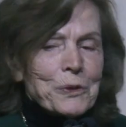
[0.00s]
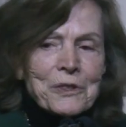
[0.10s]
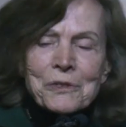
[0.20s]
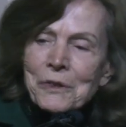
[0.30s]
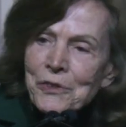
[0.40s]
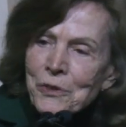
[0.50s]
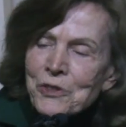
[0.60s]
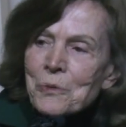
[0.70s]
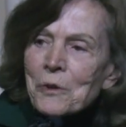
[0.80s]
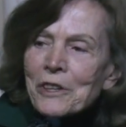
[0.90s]
Live
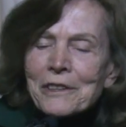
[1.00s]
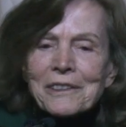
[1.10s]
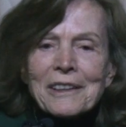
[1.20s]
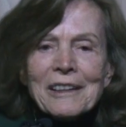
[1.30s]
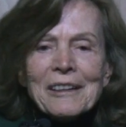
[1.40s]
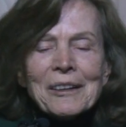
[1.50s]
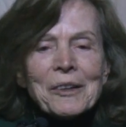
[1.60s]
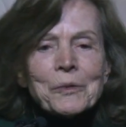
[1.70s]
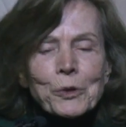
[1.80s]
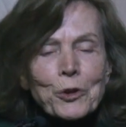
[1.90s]
fish, well, there is a market
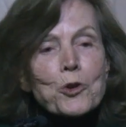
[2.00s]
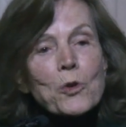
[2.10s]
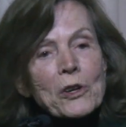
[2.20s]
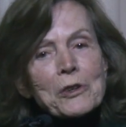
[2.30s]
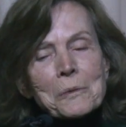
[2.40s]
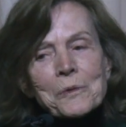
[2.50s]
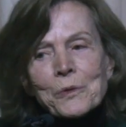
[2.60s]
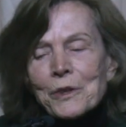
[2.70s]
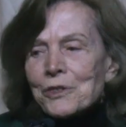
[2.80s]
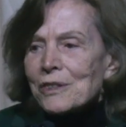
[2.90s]
for
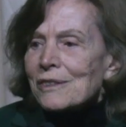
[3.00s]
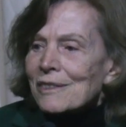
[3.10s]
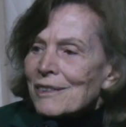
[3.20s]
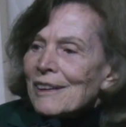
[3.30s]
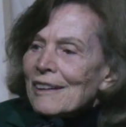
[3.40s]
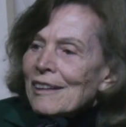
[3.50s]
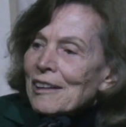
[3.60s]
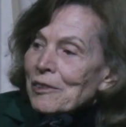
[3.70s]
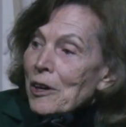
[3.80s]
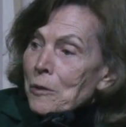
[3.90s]
aquarium fish,
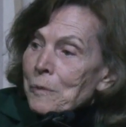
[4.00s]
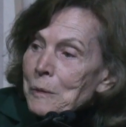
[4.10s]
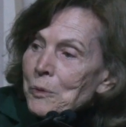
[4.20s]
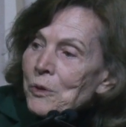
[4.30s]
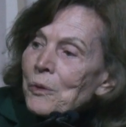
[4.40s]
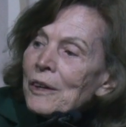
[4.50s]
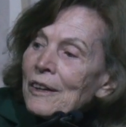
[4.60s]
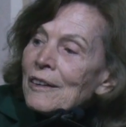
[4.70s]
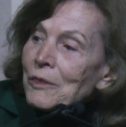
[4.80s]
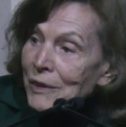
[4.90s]
and a lot of
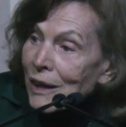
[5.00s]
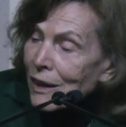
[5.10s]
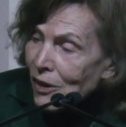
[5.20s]
people